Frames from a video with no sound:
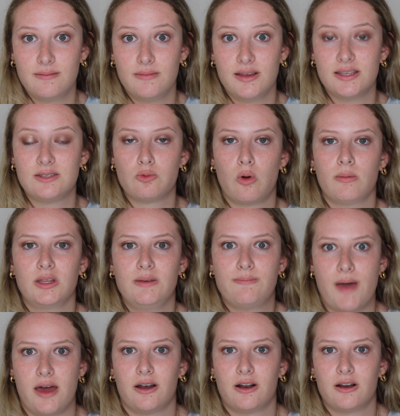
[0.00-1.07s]
is normally
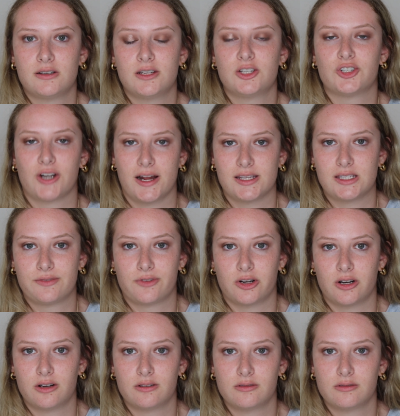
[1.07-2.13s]
better to
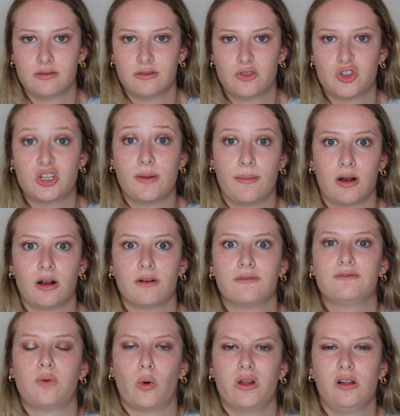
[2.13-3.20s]
transfer shimmer,
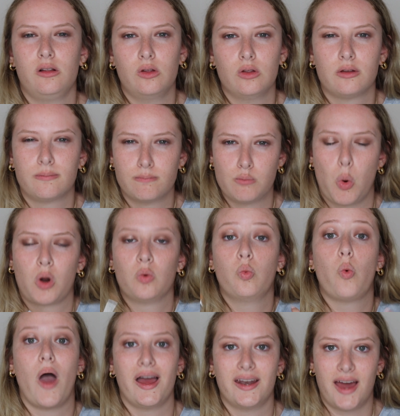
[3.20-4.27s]
foil, more
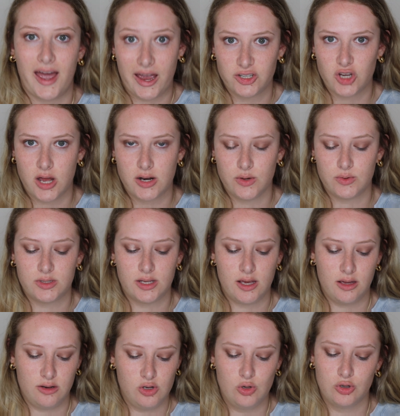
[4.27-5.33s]
wet eyeshadows.
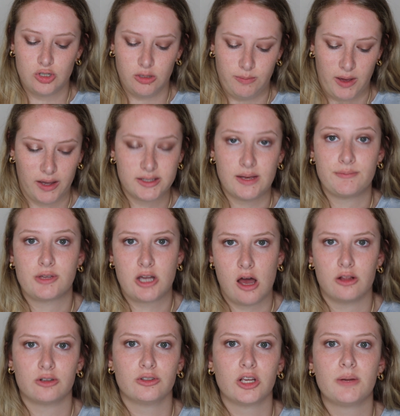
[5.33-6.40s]
It usually picks up the
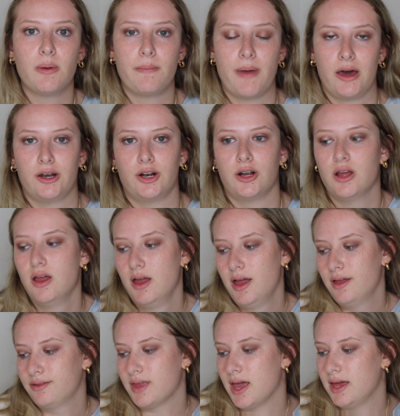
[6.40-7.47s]
color a little bit better
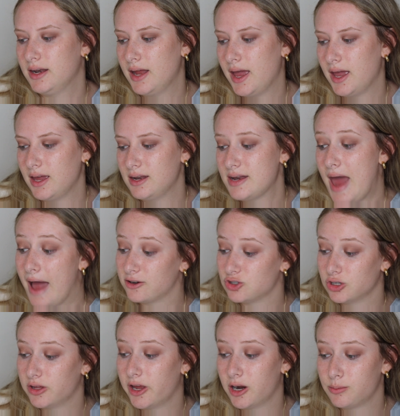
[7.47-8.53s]
than a
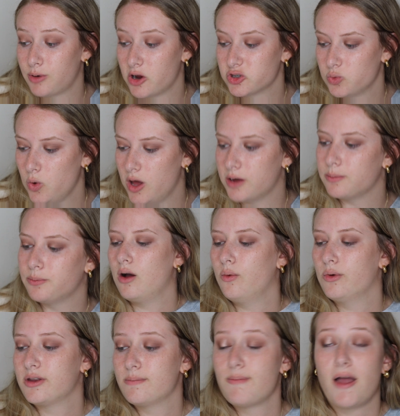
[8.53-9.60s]
natural hairbrush would.
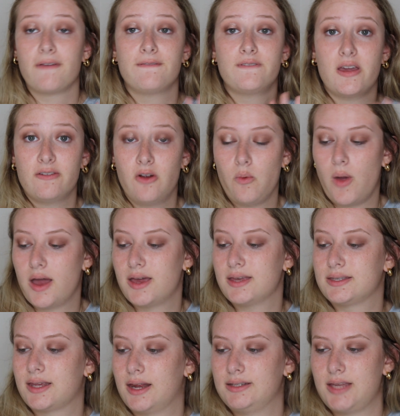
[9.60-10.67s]
What my favorite way is
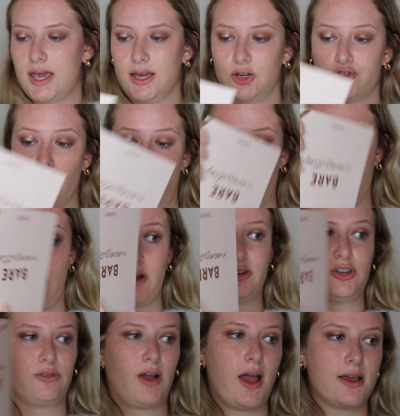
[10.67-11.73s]
that I take a dry brush,
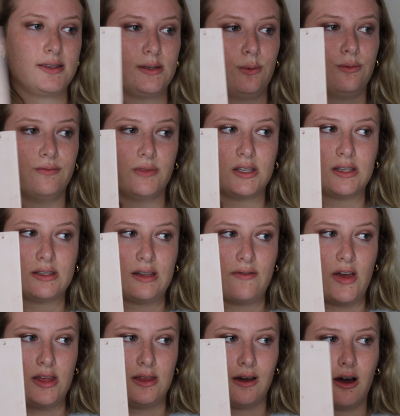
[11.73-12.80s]
okay? So this doesn't have anything